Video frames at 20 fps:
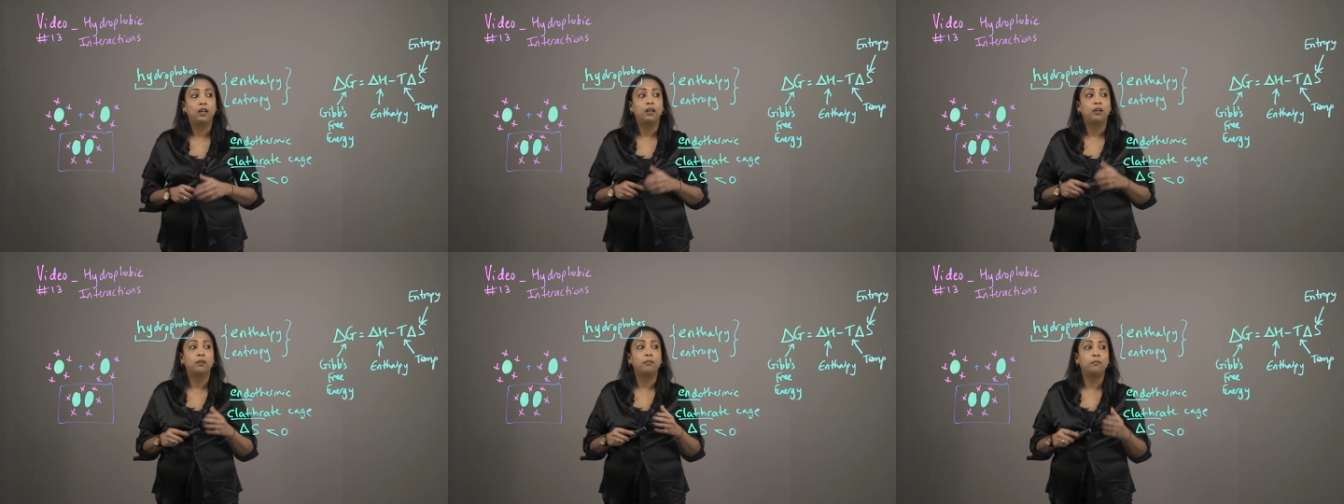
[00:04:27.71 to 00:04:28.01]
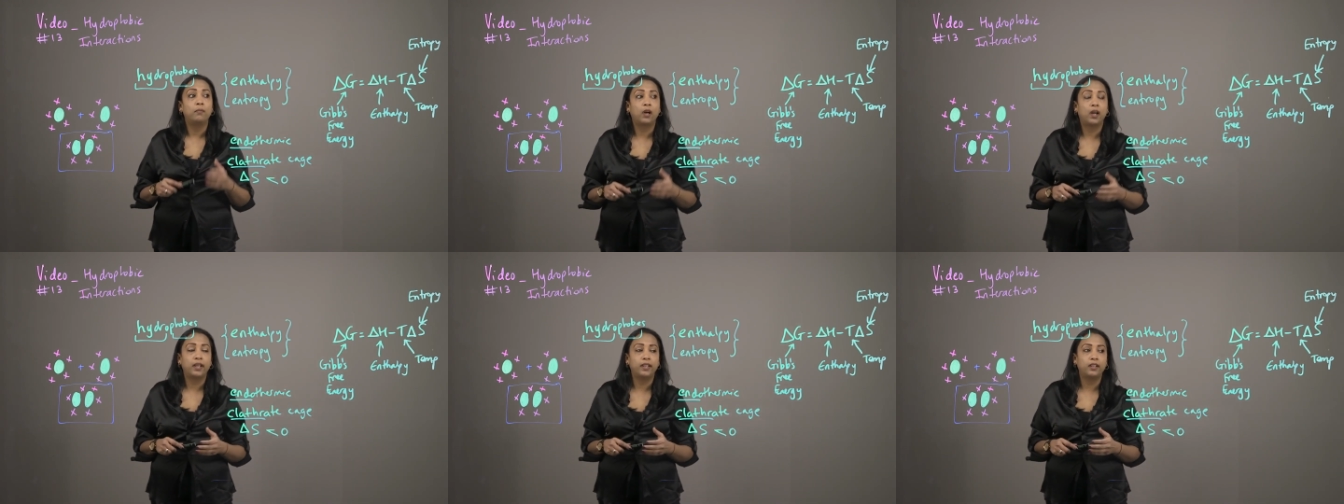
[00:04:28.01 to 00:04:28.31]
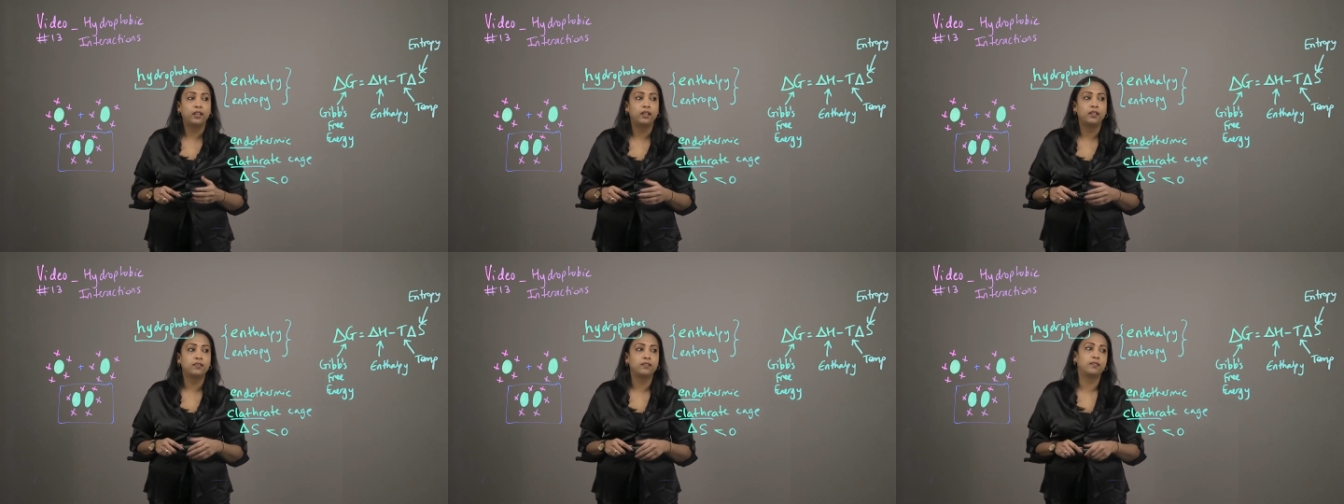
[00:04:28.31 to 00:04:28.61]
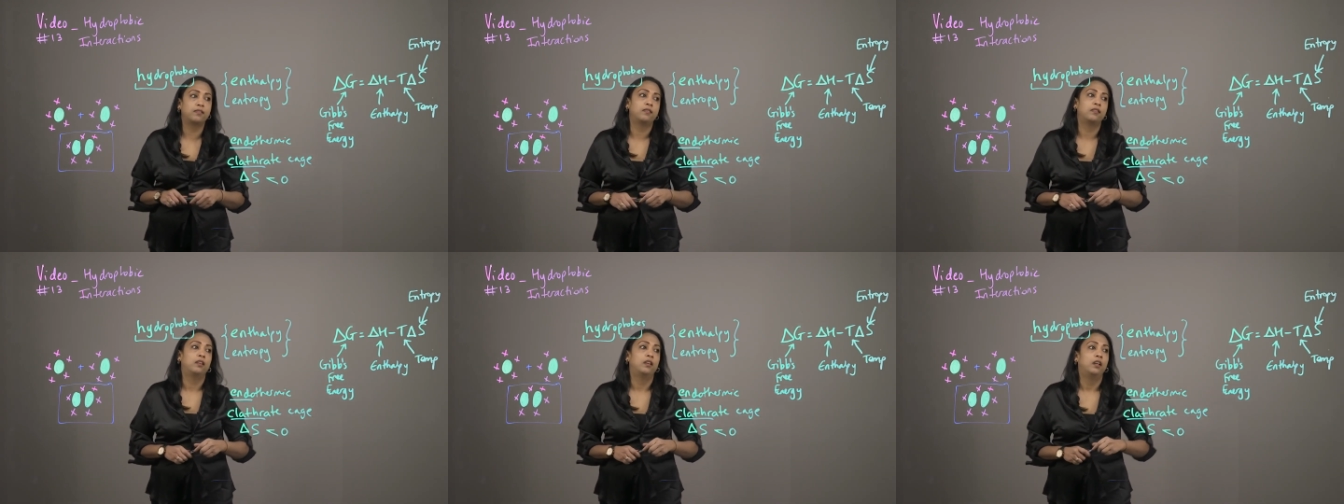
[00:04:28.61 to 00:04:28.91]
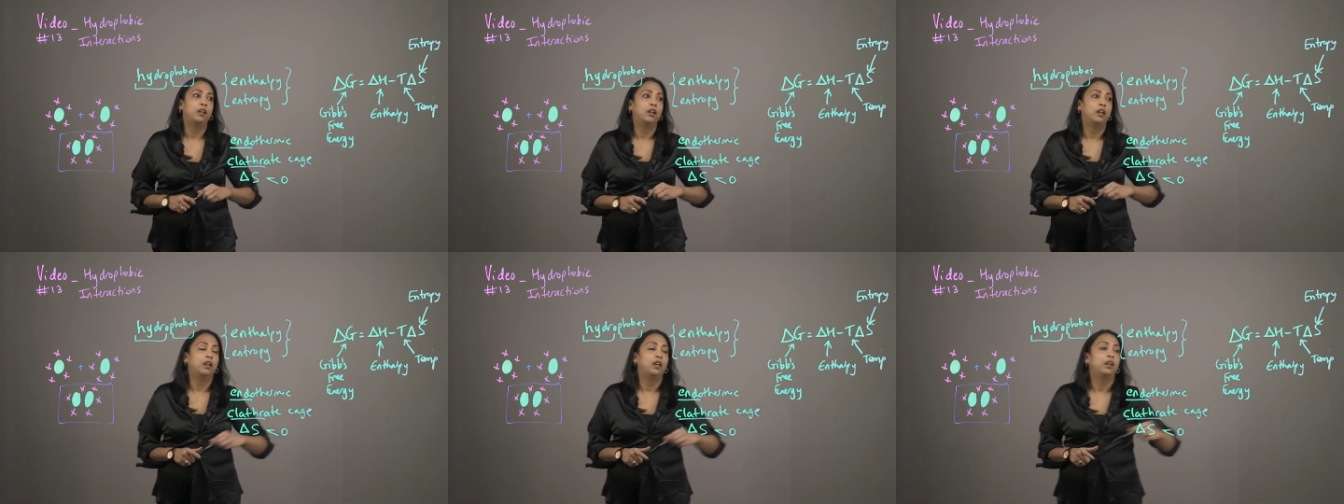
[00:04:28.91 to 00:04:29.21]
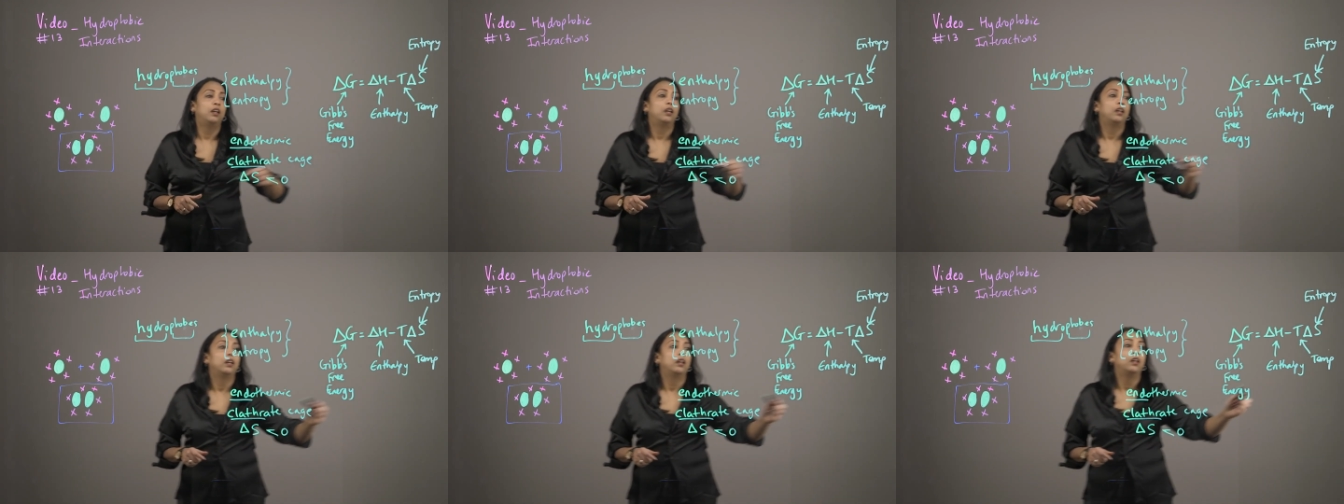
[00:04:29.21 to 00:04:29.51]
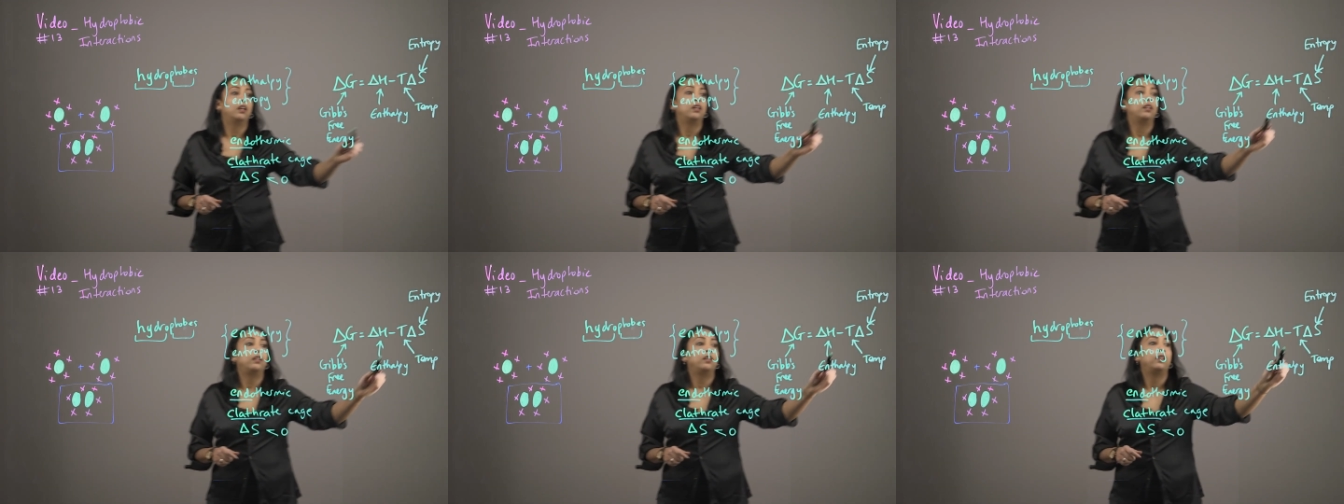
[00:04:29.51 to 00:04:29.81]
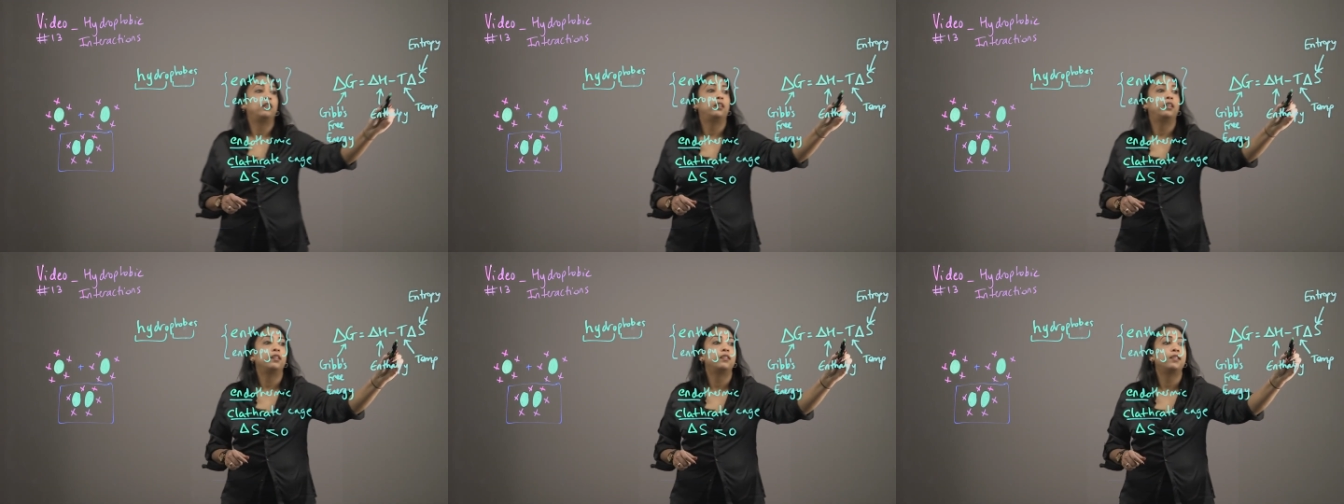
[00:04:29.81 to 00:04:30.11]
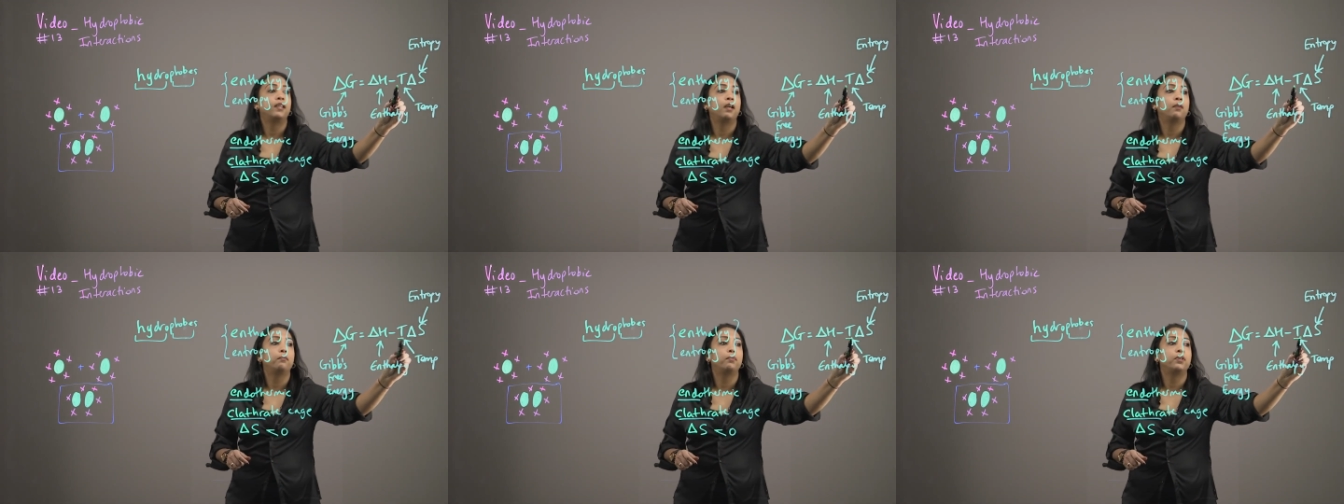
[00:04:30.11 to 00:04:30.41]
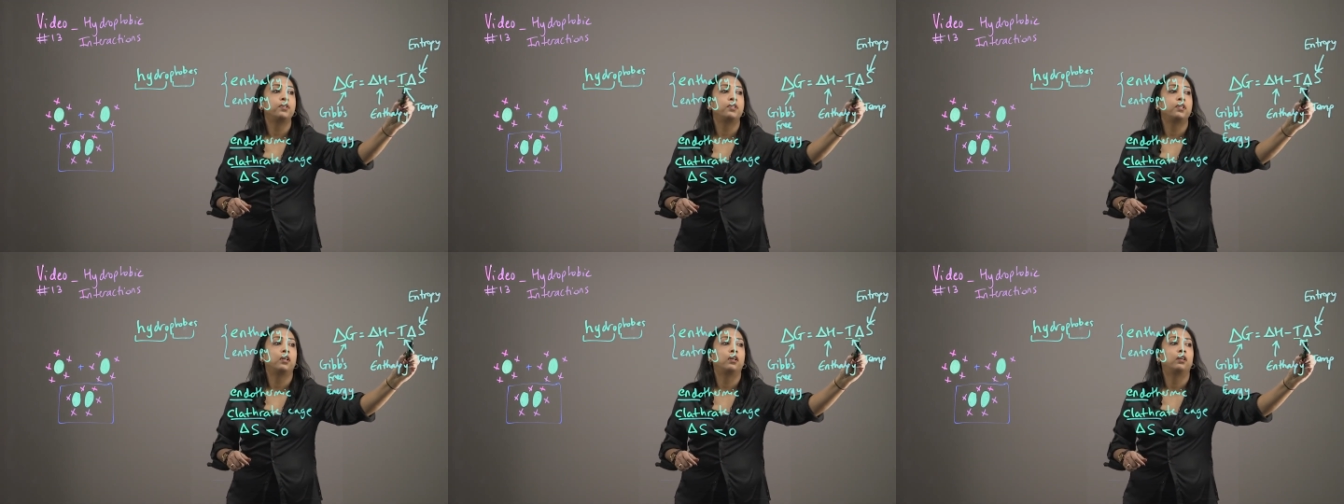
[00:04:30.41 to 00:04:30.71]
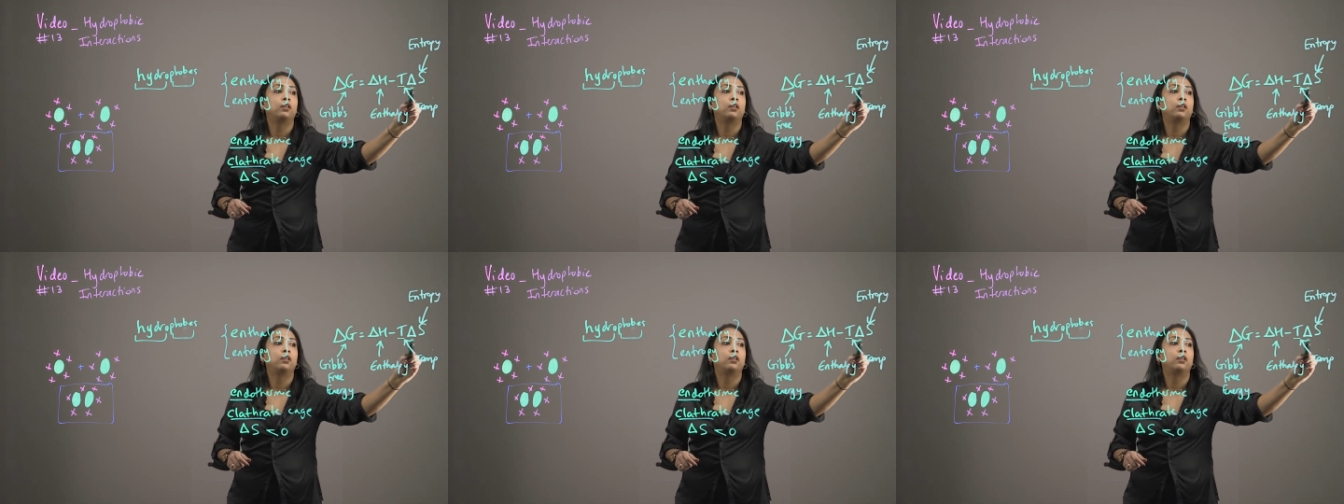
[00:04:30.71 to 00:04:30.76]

minus the temperature